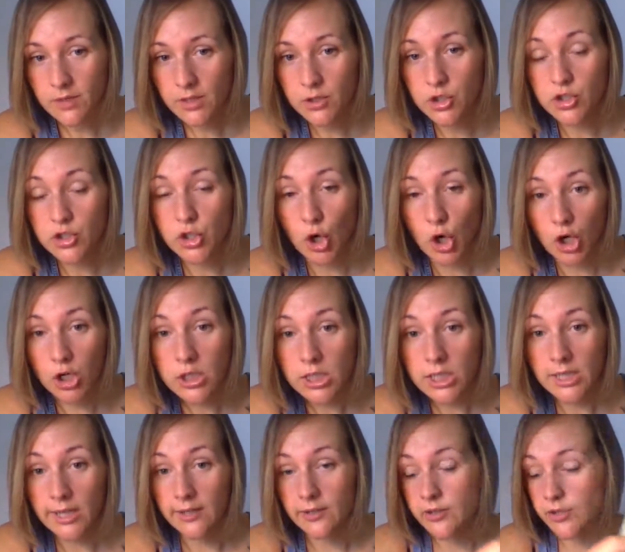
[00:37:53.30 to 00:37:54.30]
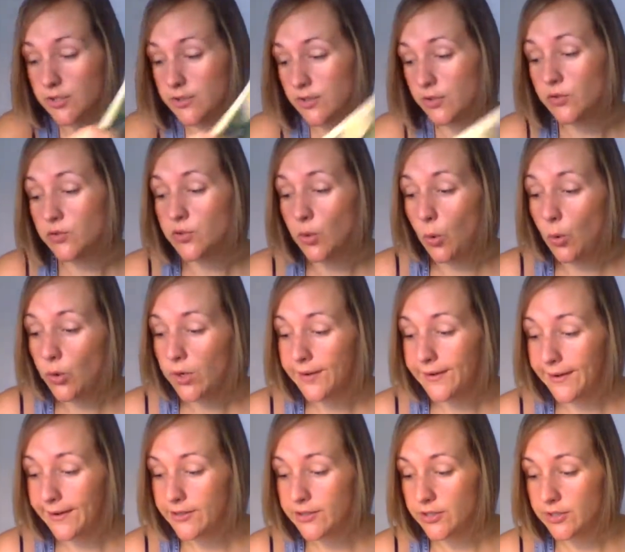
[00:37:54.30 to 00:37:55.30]
just heart connections and soul
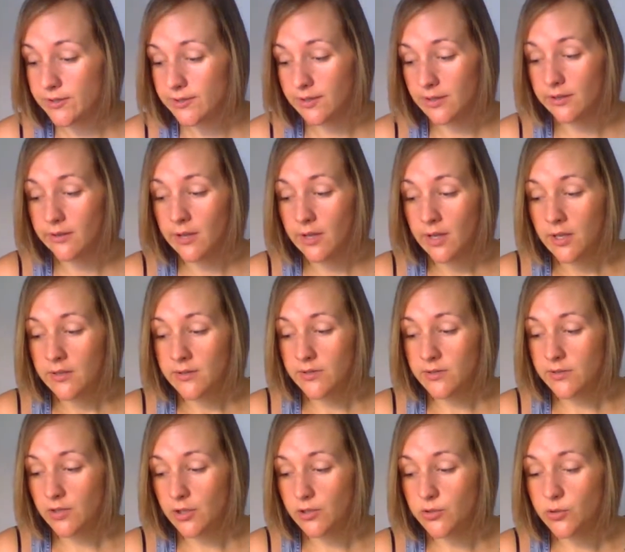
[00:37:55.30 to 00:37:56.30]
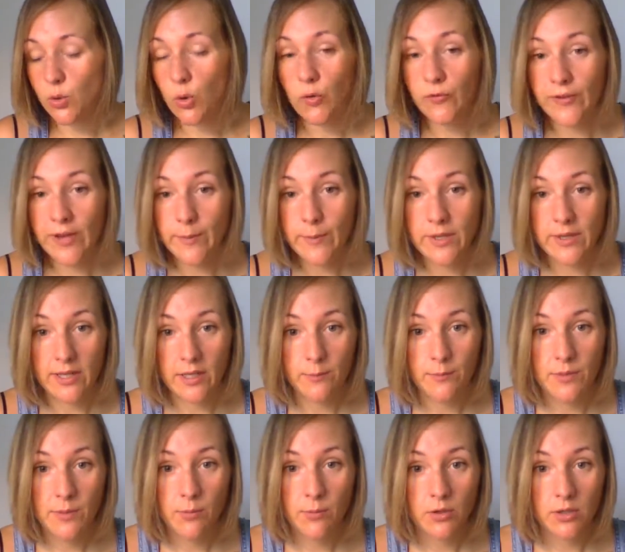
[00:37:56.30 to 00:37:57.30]
connections. And this is our soul family that
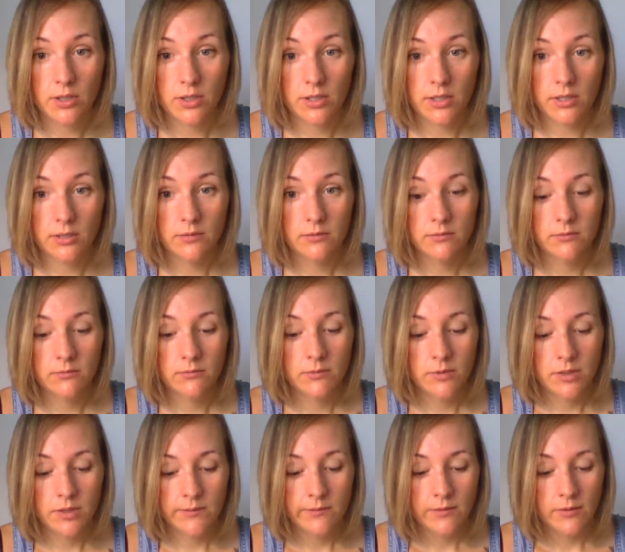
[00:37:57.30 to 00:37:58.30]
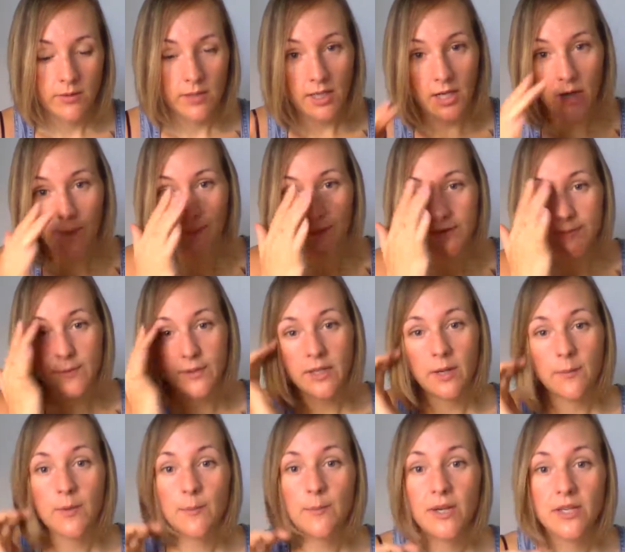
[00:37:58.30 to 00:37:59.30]
people are going to help us
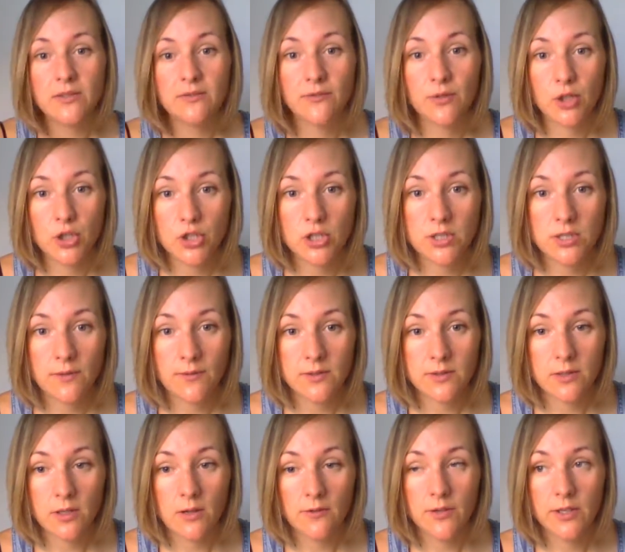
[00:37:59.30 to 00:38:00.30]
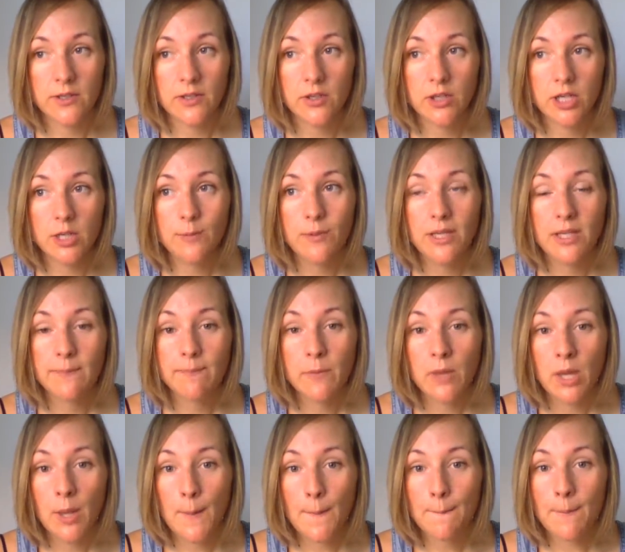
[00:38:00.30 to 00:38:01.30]
become the best versions of ourselves. And they're going to be
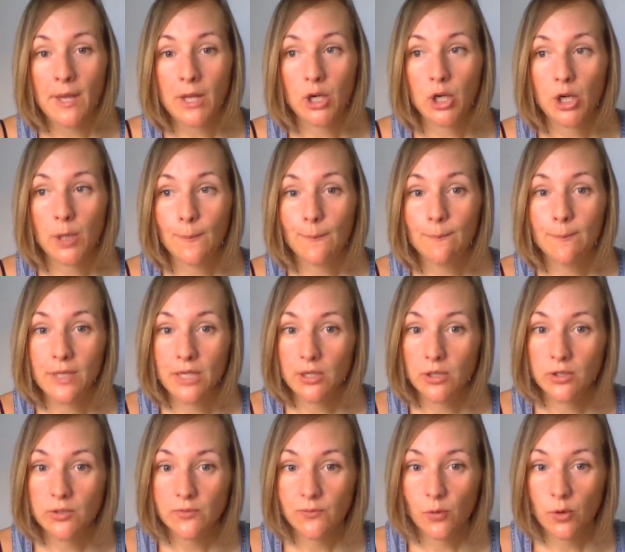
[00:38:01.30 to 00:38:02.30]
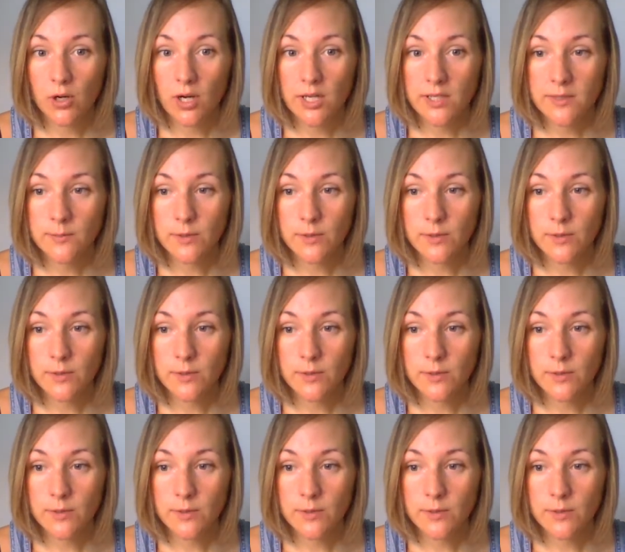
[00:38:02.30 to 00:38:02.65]
better mirrors for us